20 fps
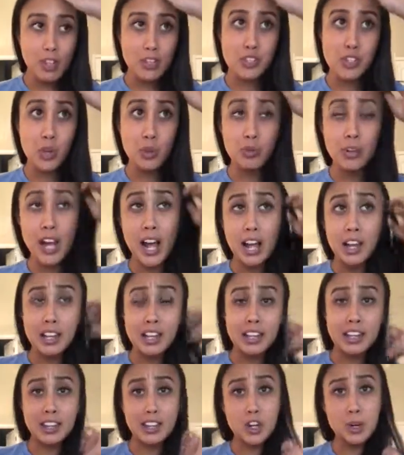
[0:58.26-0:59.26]
So
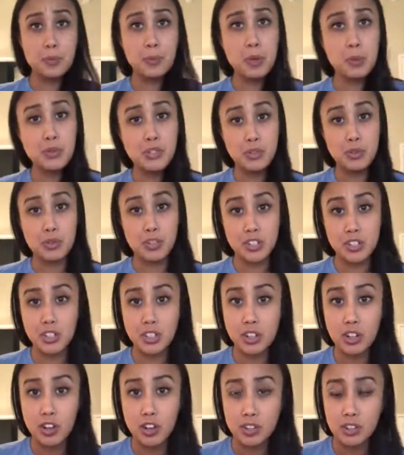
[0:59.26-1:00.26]
reality therapy was
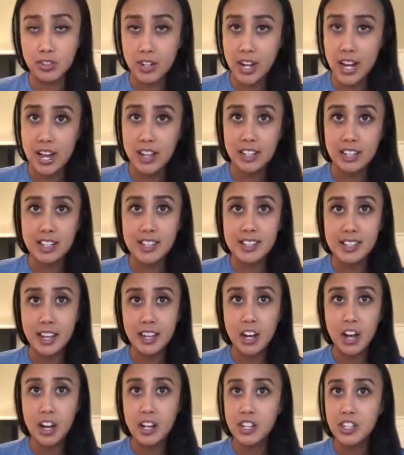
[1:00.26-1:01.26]
originally called reality
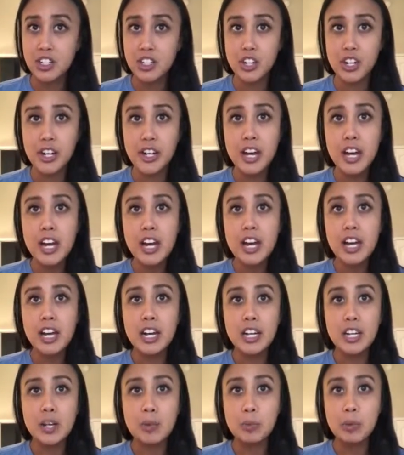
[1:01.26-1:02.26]
psychiatry.
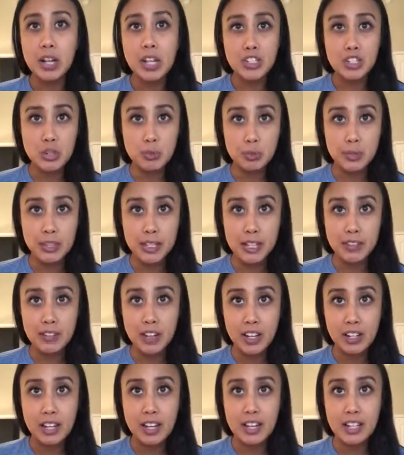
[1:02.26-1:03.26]
Glasser believed
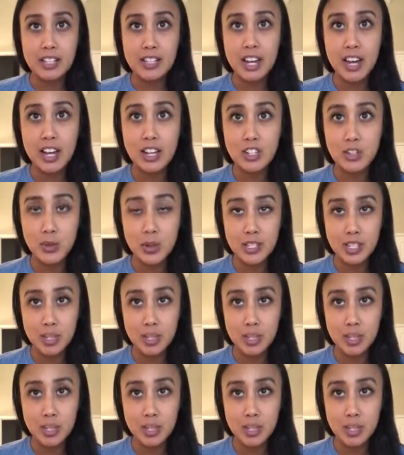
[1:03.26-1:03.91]
that clients had to